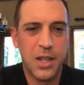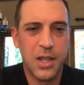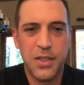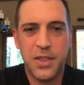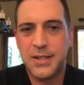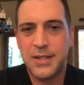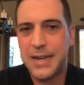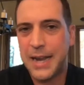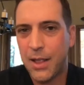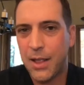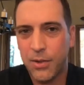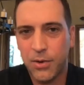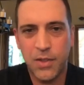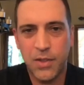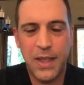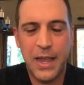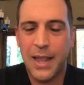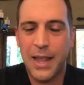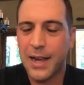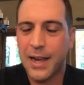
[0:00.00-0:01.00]
the teller
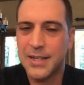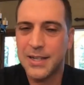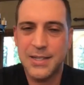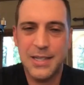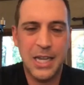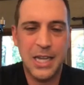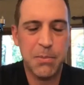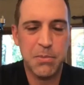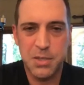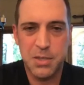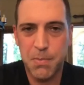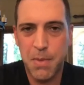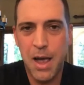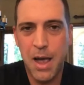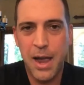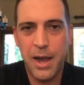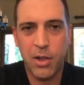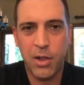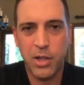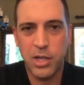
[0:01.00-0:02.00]
and they like to see him
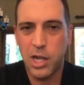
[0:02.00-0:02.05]
smile.